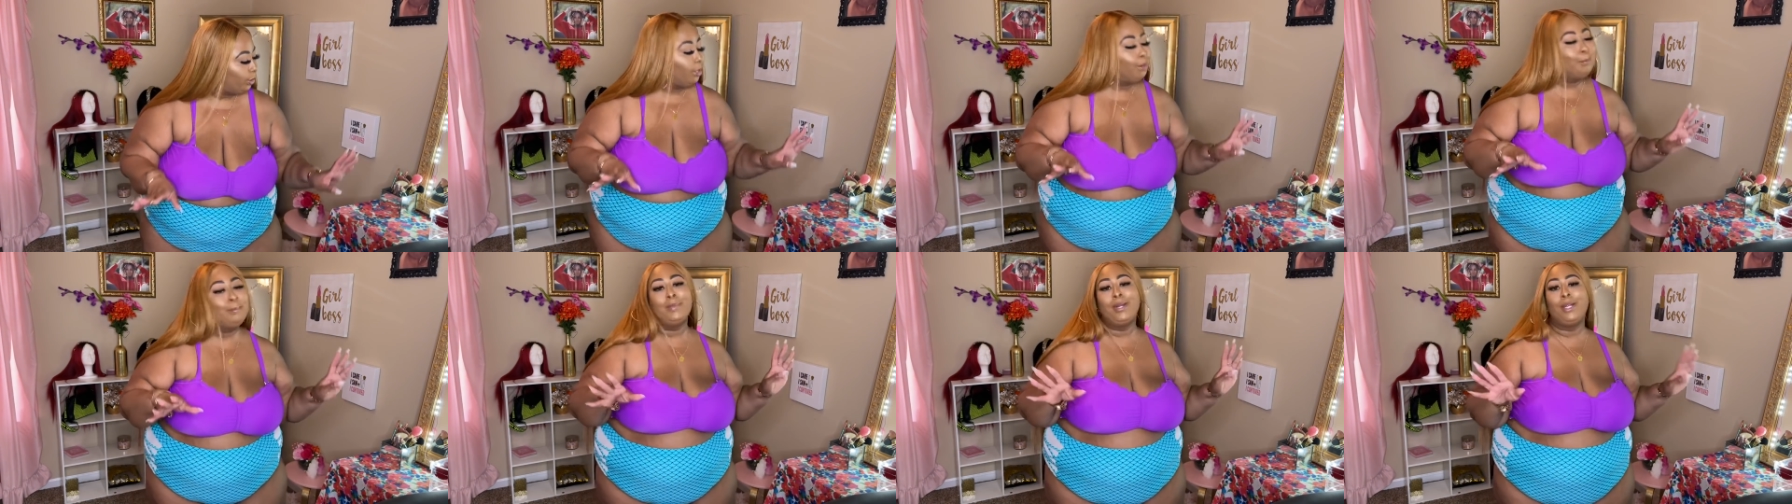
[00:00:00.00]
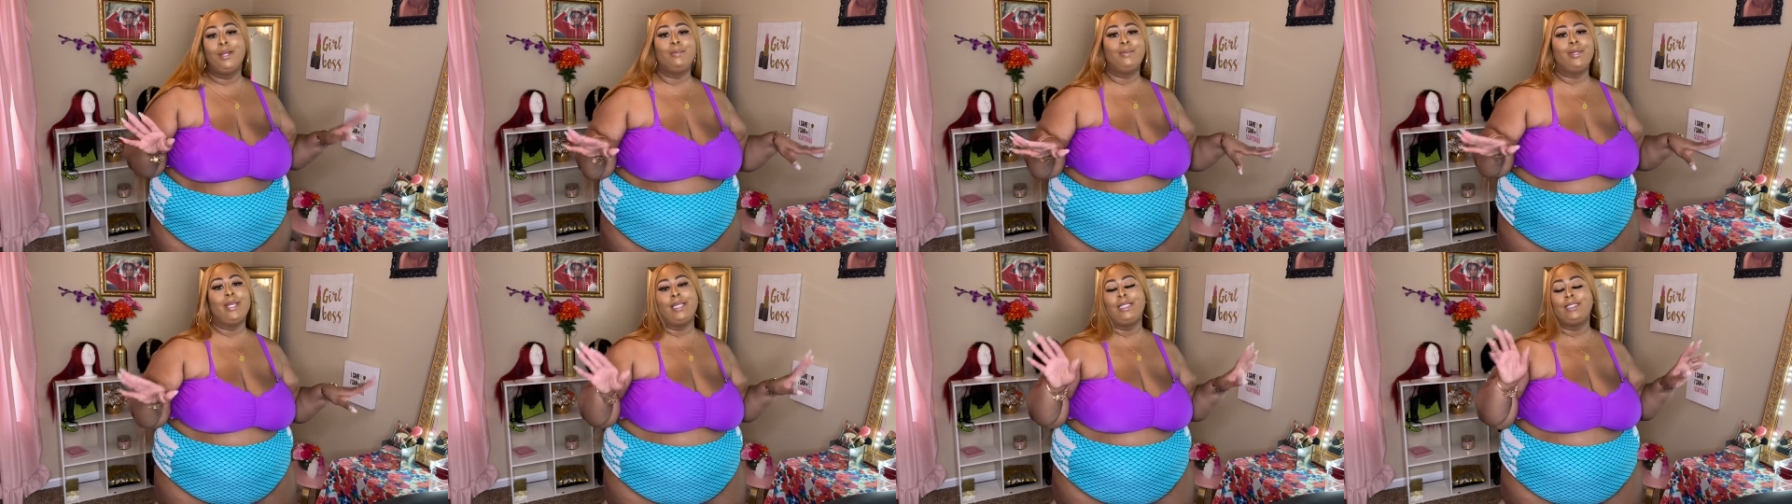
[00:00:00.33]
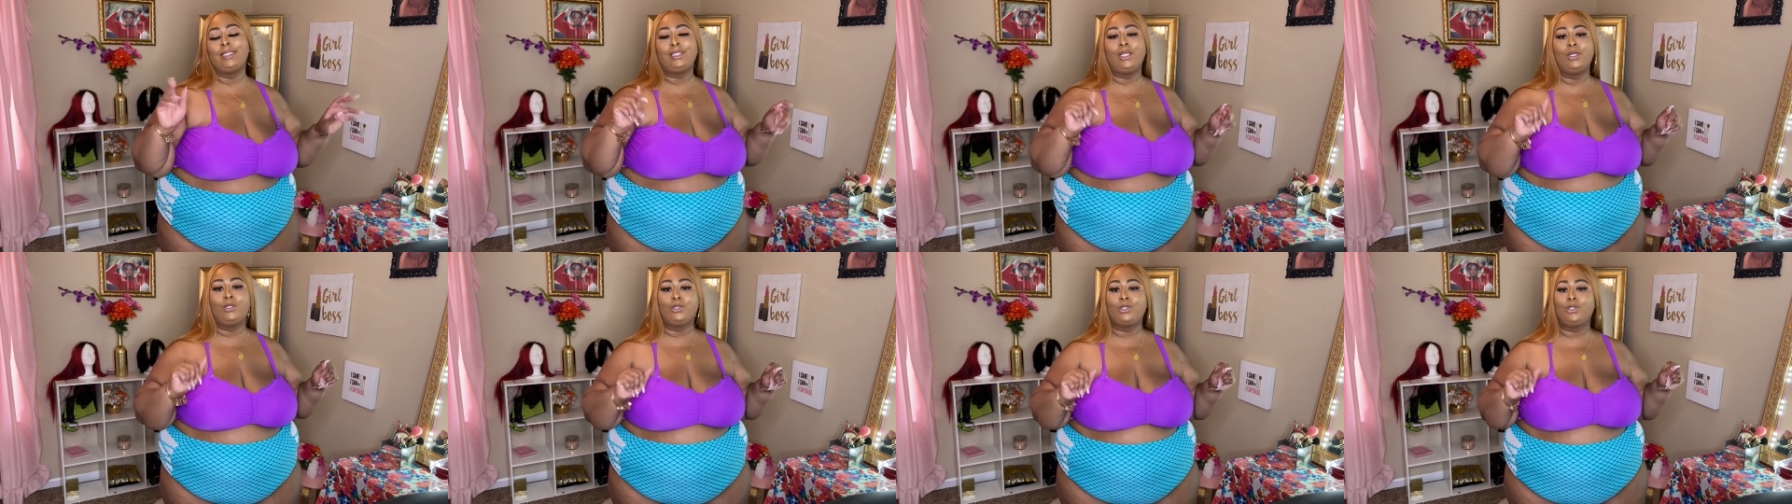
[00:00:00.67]
Mermaids
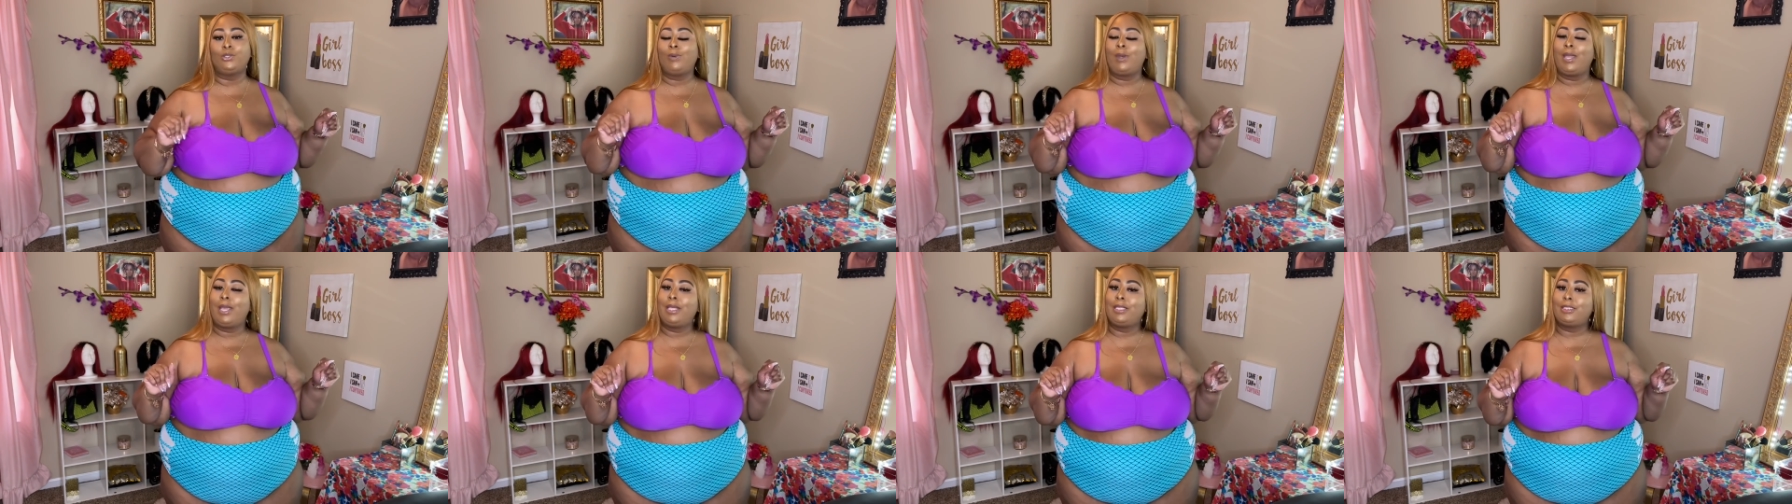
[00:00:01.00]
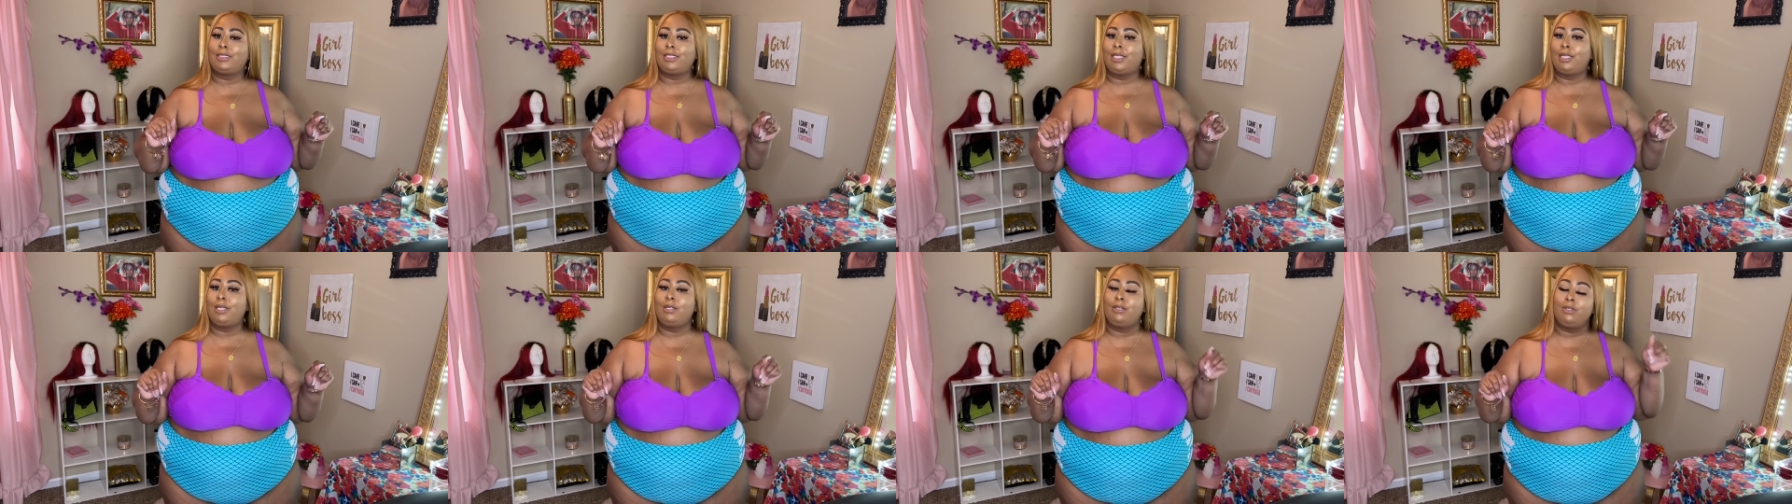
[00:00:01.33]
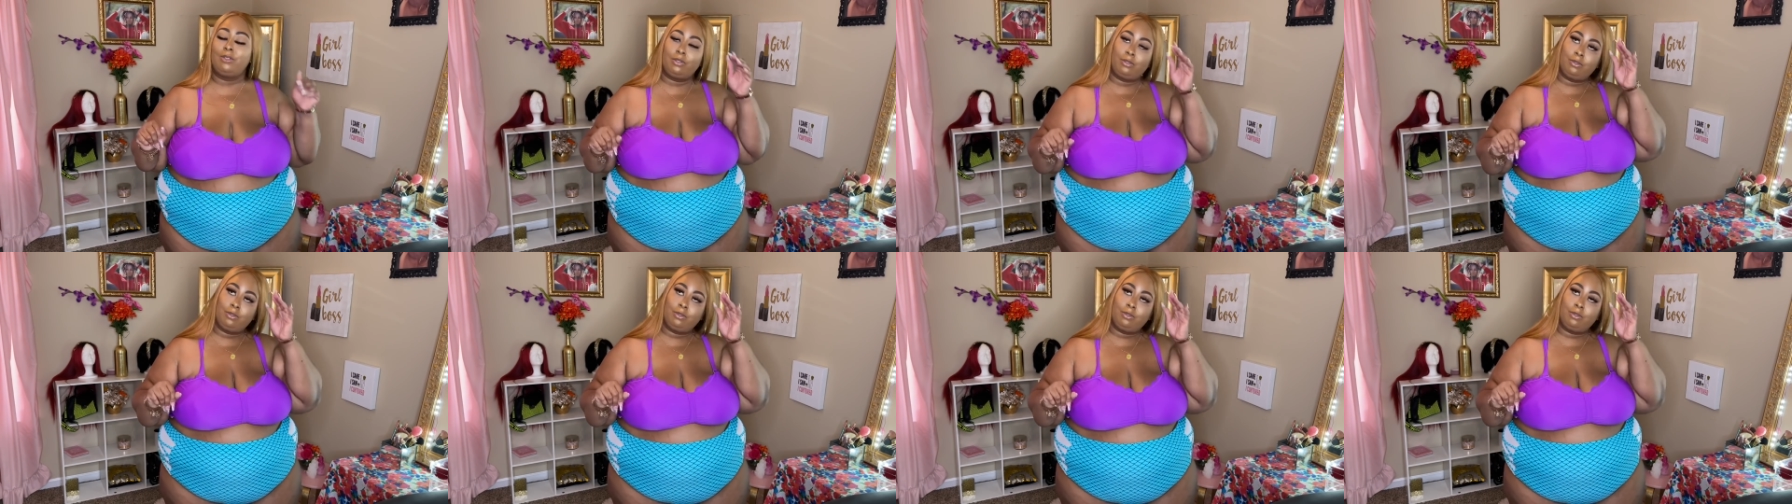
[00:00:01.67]
don't swag, sir.